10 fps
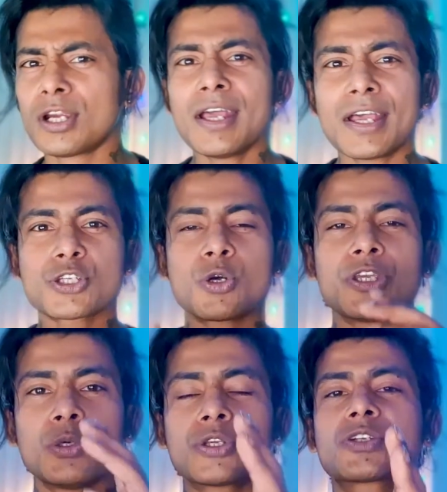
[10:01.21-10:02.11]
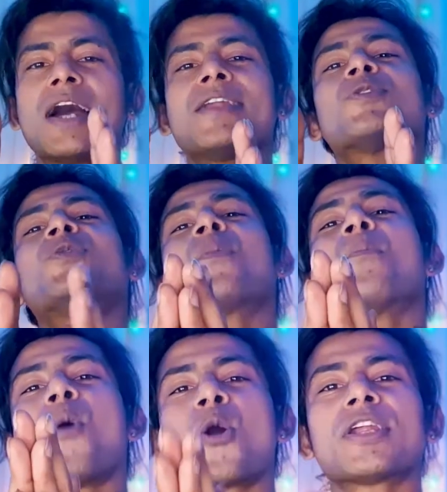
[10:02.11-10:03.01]
so you try to
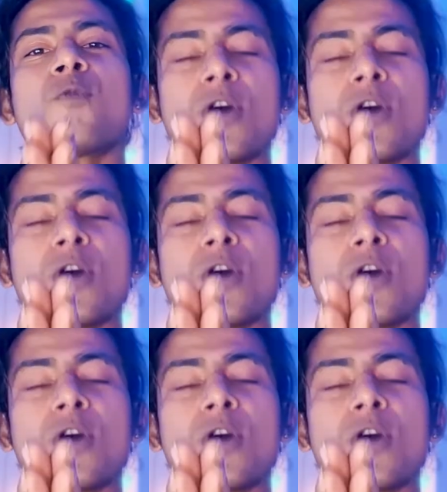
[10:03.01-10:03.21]
model one